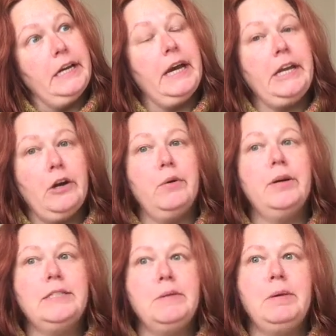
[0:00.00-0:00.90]
I know,
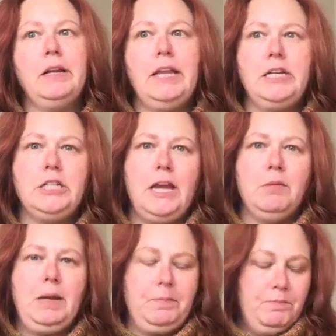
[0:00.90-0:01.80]
it's a middle-aged
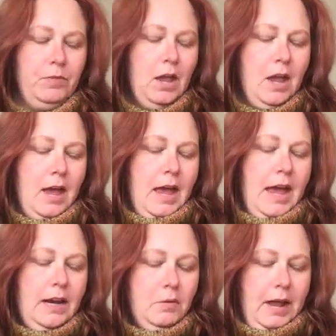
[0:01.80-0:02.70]
ailment.
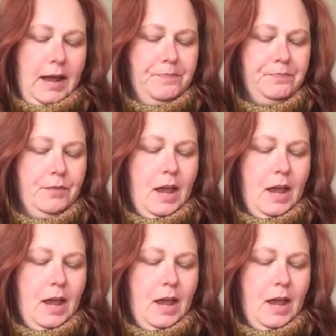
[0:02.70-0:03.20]
Anyway,